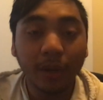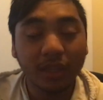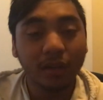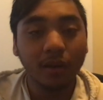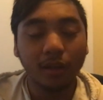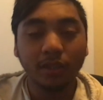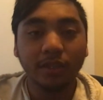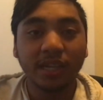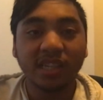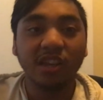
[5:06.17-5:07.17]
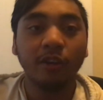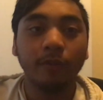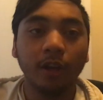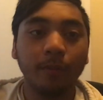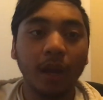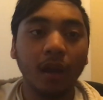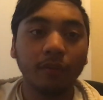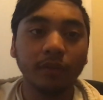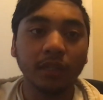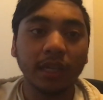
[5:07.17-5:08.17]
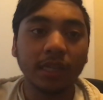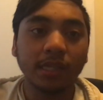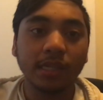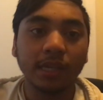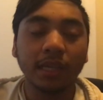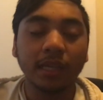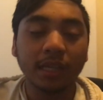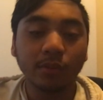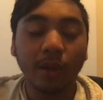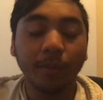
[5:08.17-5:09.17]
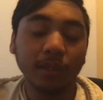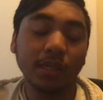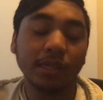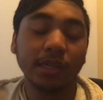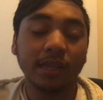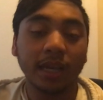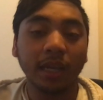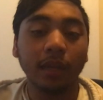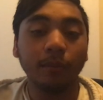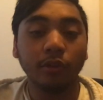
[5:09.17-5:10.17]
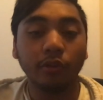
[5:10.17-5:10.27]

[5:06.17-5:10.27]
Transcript: But there are other decks that are very powerful against it, and that's why I put this deck at number